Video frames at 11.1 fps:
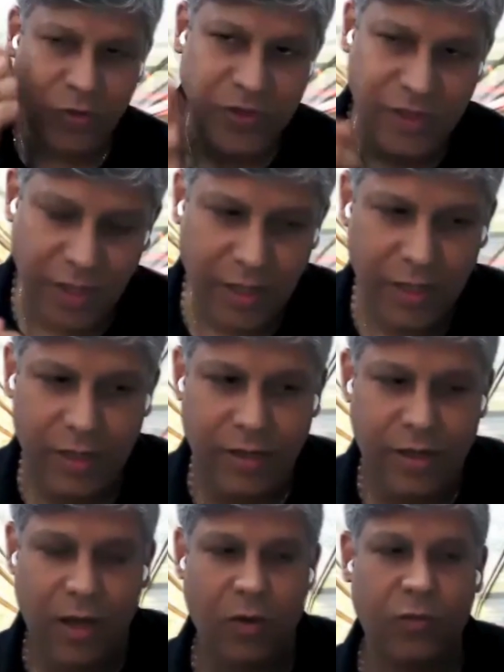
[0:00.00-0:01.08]
do you see
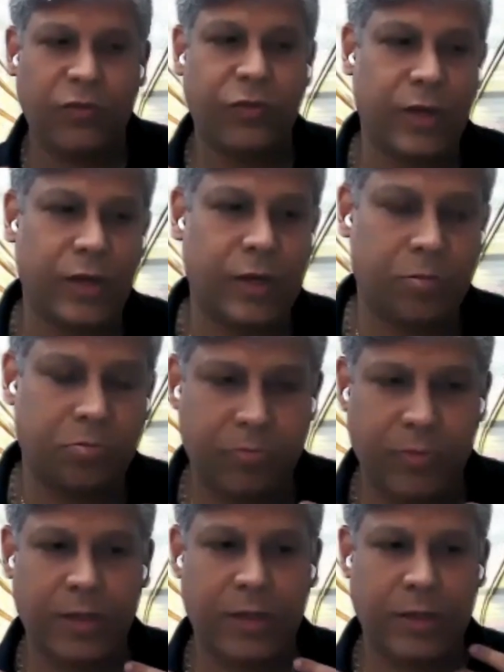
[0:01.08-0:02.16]
now
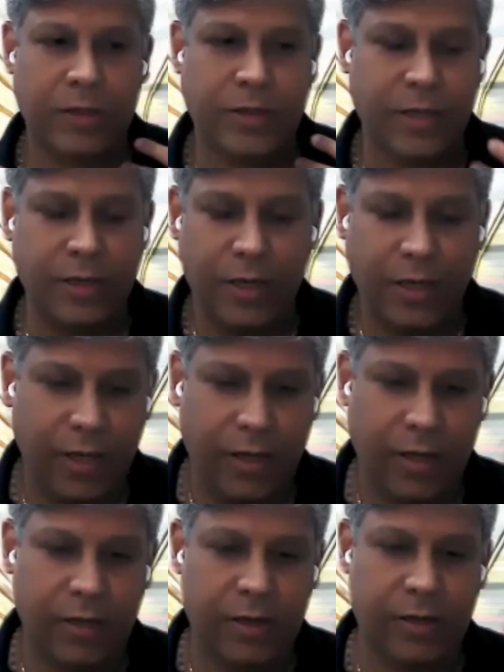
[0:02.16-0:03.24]
generally